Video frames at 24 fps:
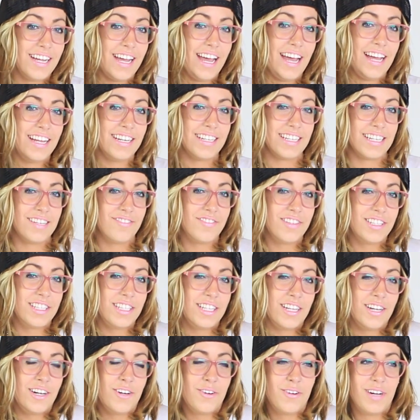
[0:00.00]
and even
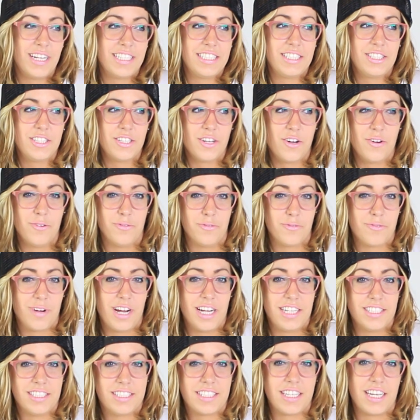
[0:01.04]
though I don't
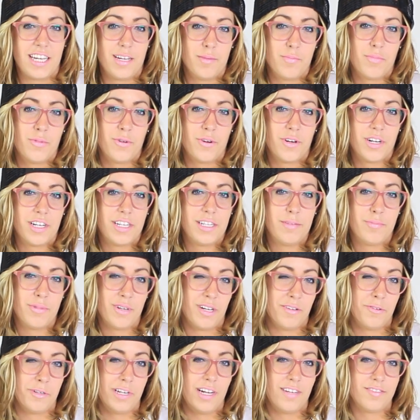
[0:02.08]
ride a skateboard, he
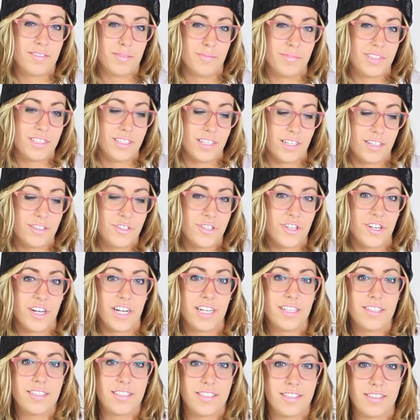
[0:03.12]
probably would have some sick
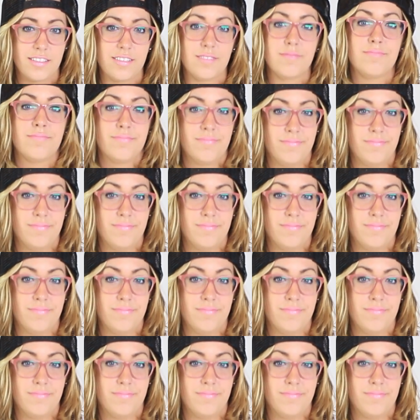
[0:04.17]
tricks.